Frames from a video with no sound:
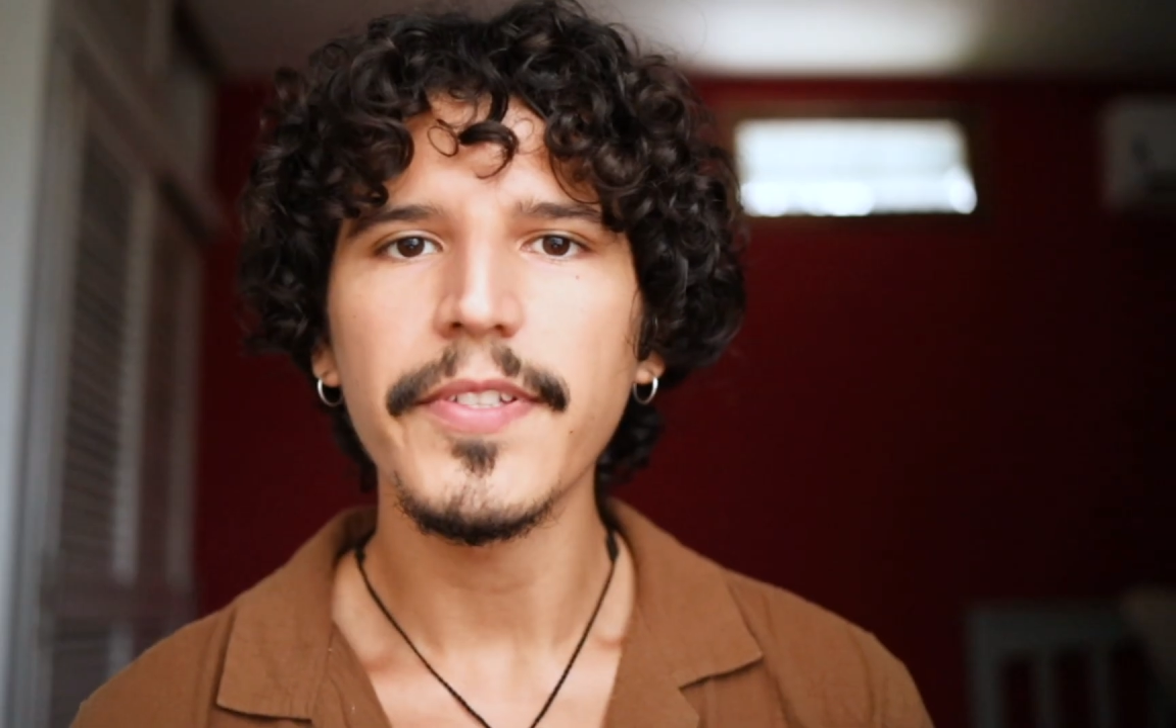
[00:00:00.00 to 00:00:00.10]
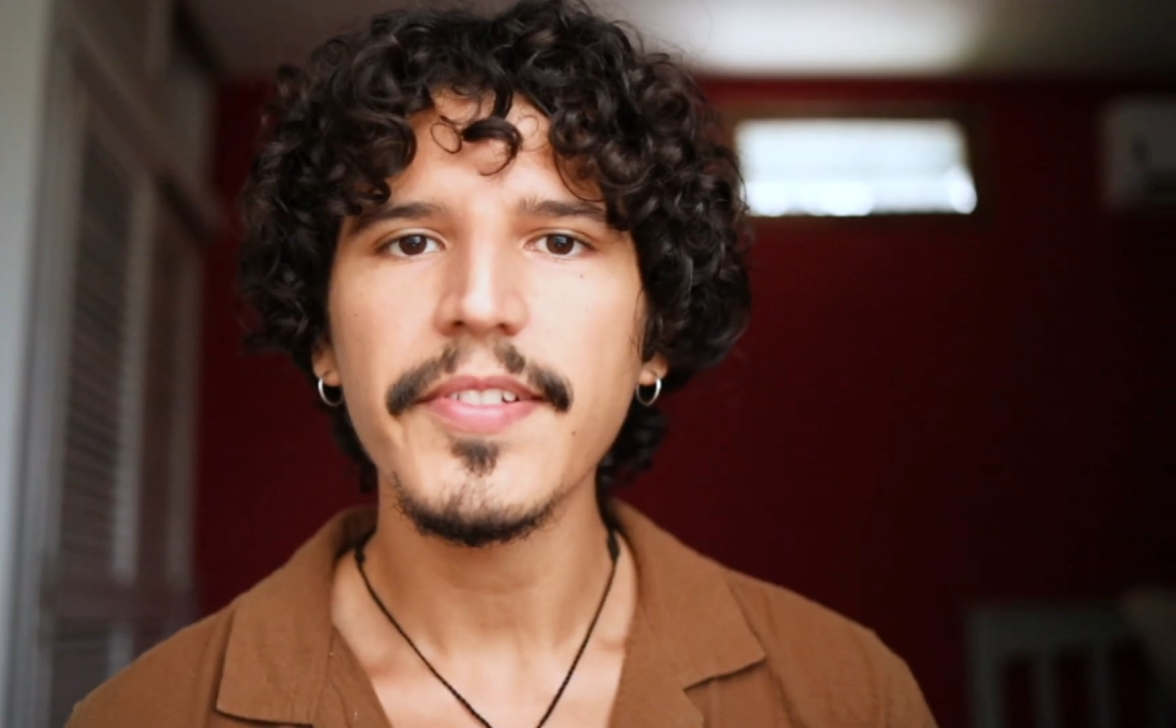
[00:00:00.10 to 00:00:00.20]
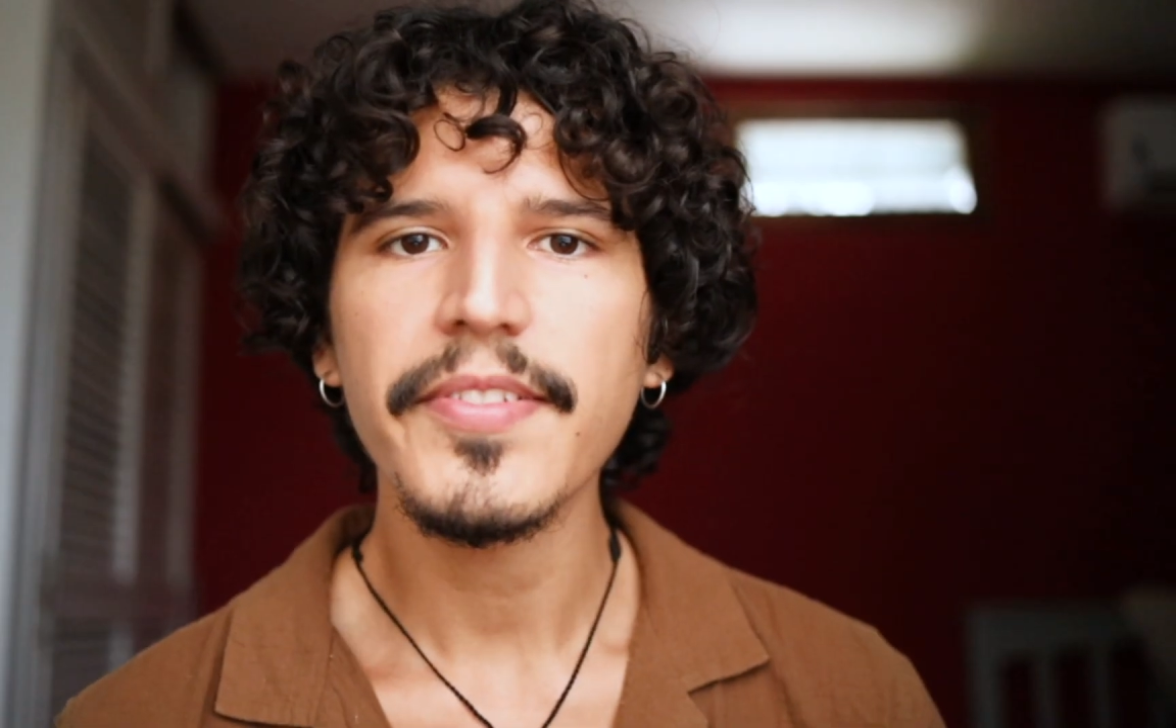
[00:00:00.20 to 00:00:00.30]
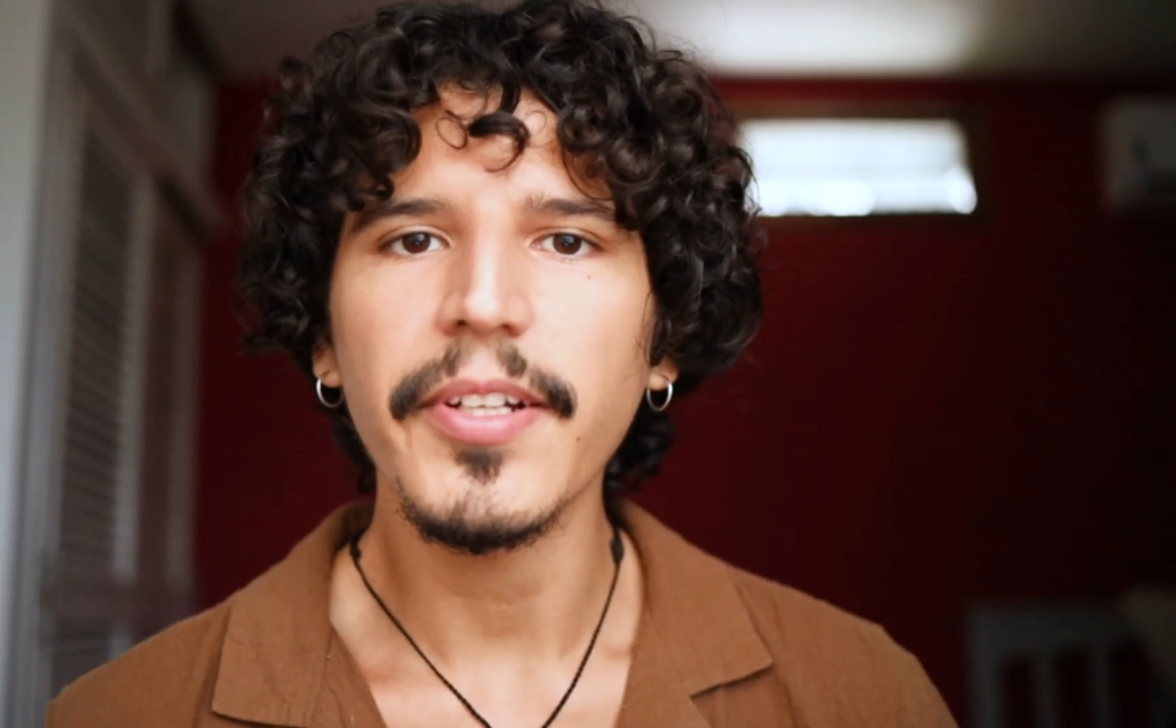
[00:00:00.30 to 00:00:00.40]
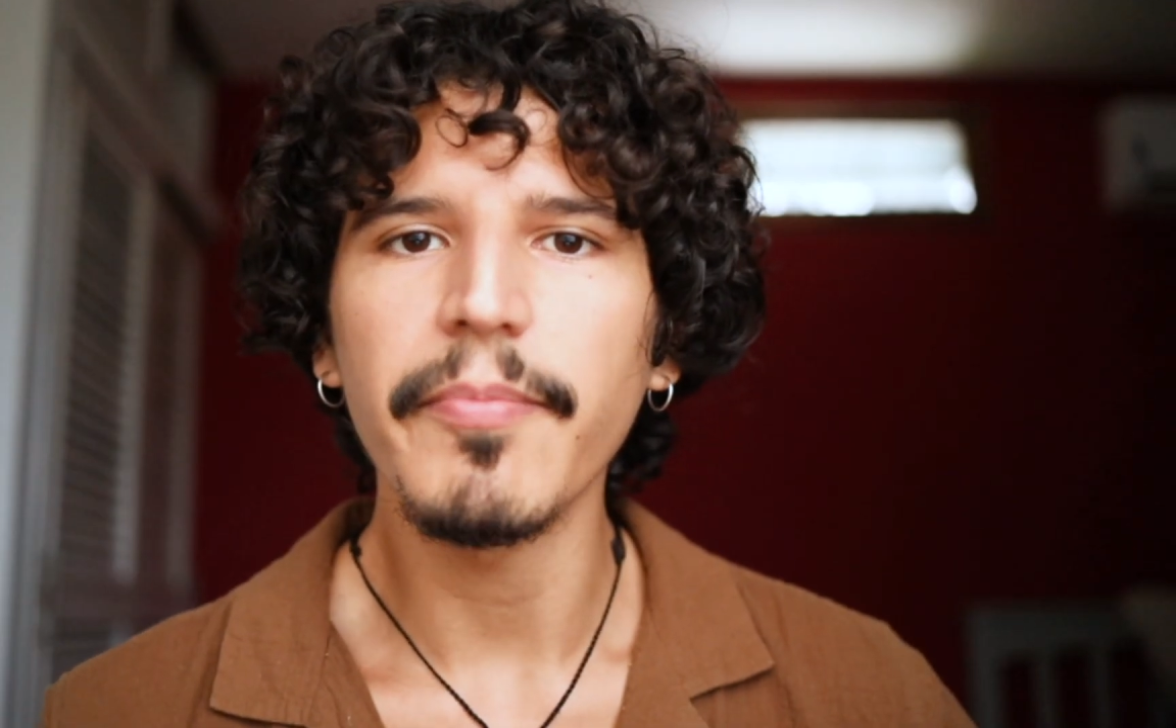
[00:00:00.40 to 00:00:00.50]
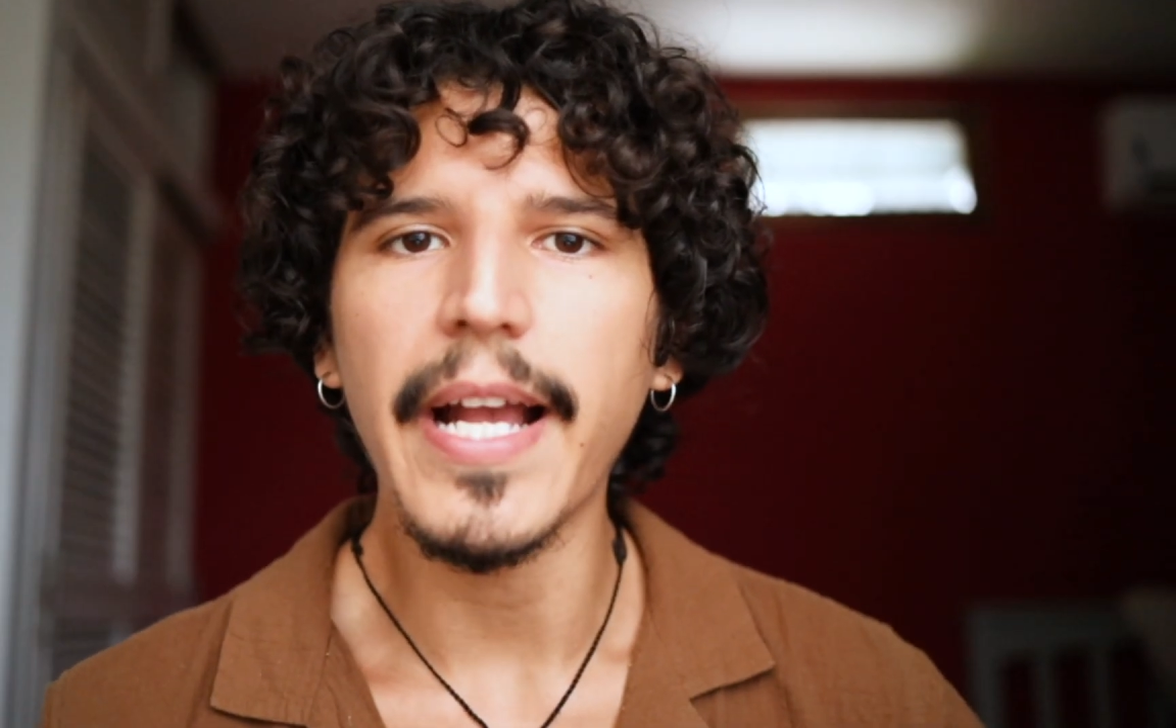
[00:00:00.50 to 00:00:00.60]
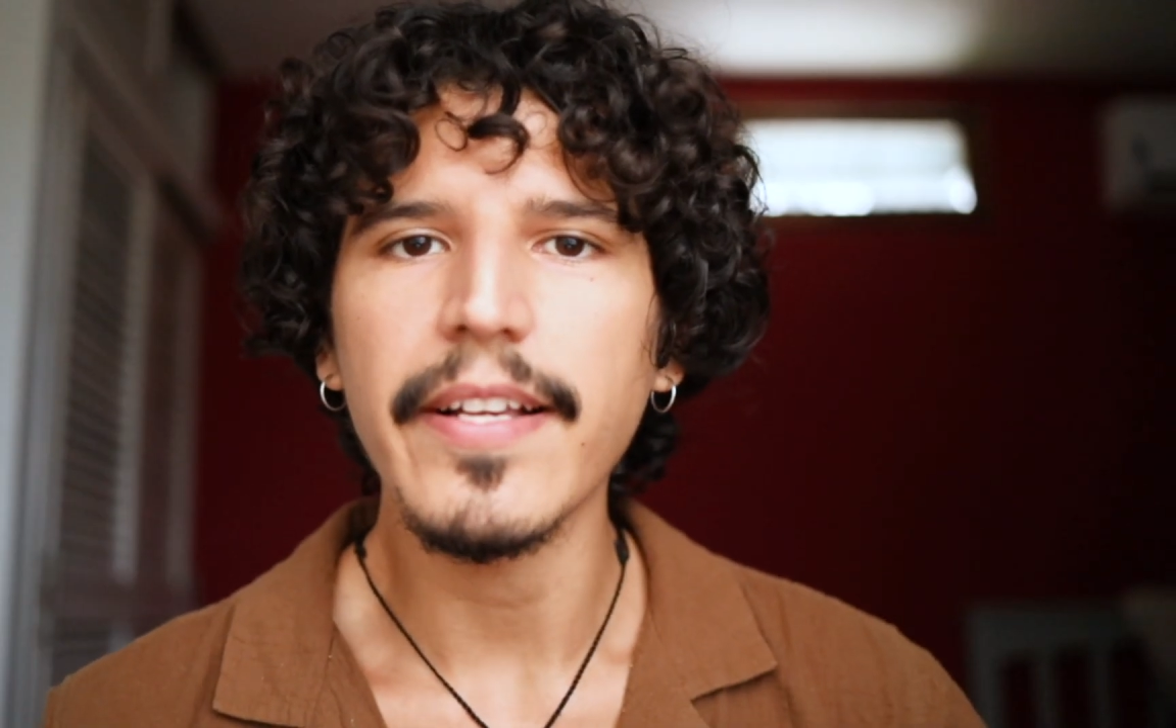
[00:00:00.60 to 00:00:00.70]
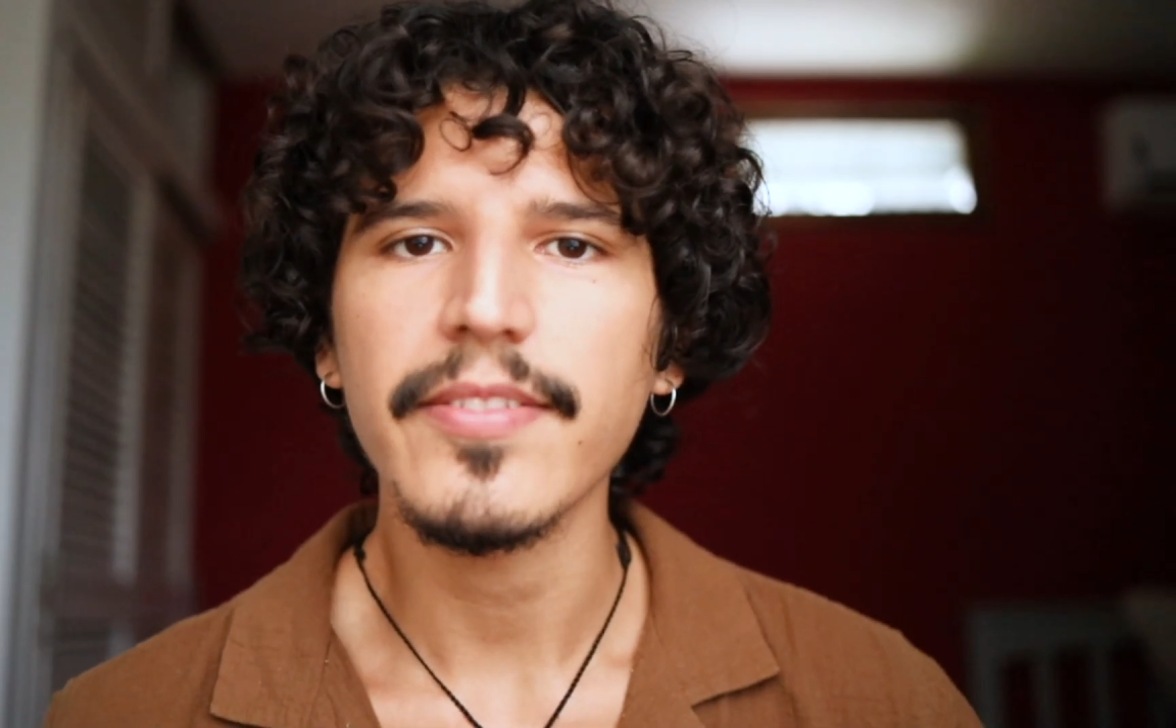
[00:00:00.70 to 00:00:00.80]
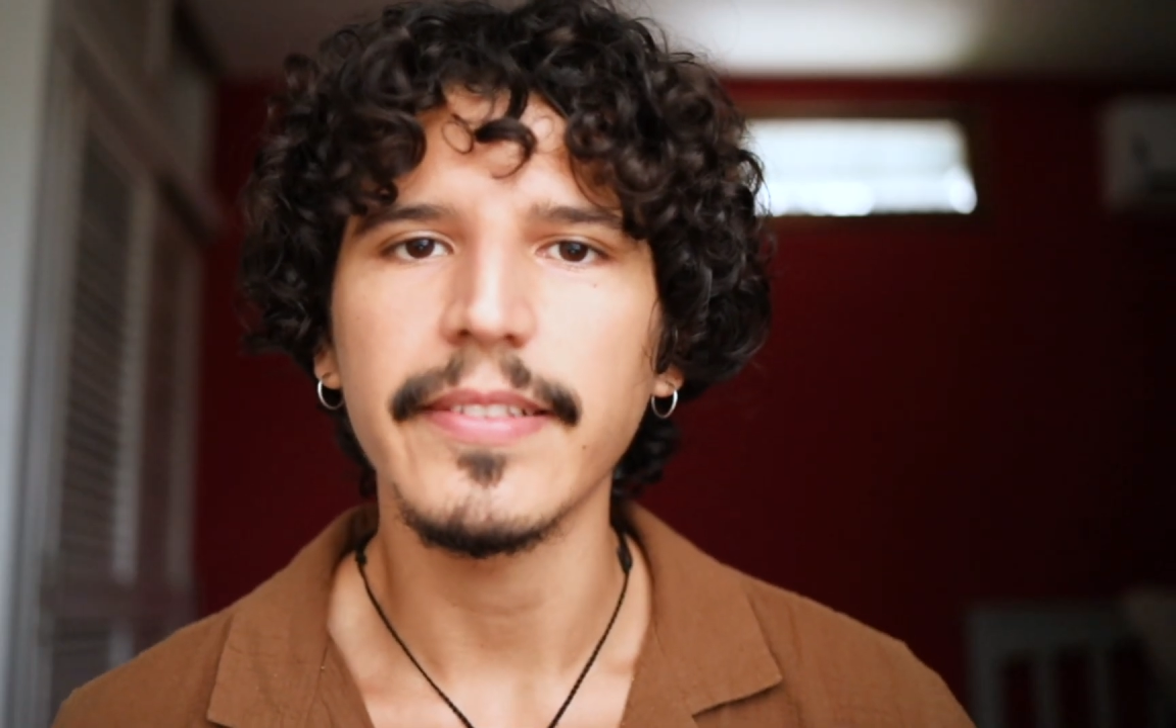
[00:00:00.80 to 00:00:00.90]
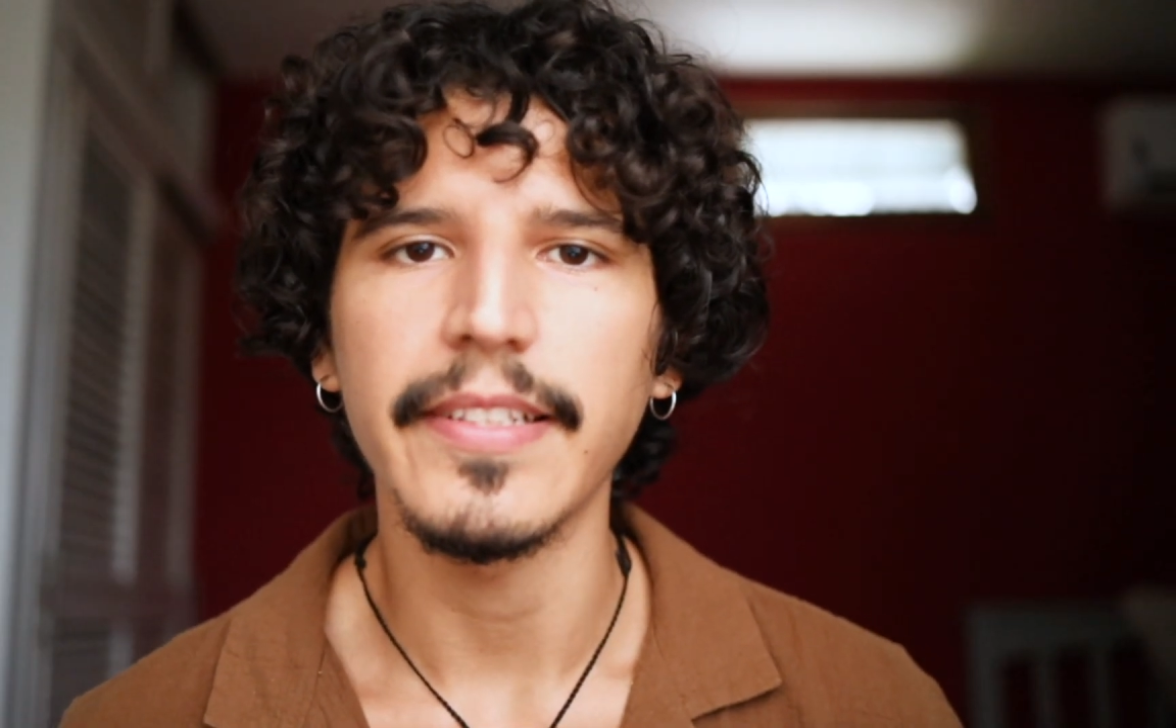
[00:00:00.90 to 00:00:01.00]
you start
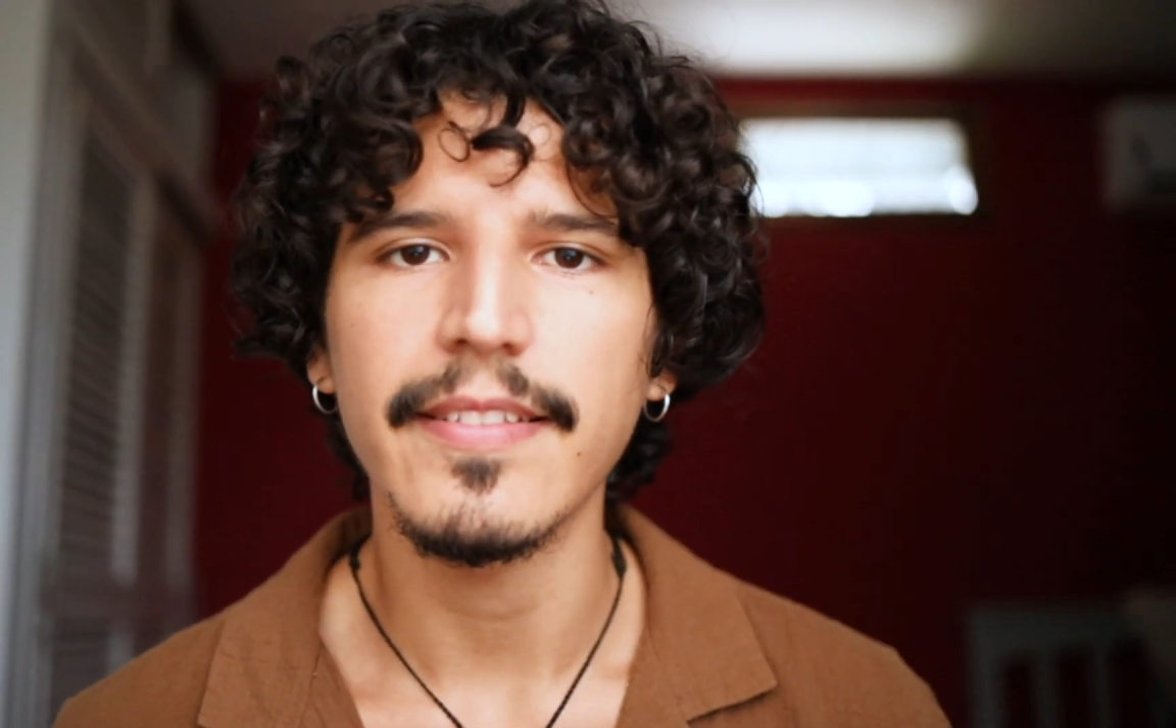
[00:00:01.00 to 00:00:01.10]
mastering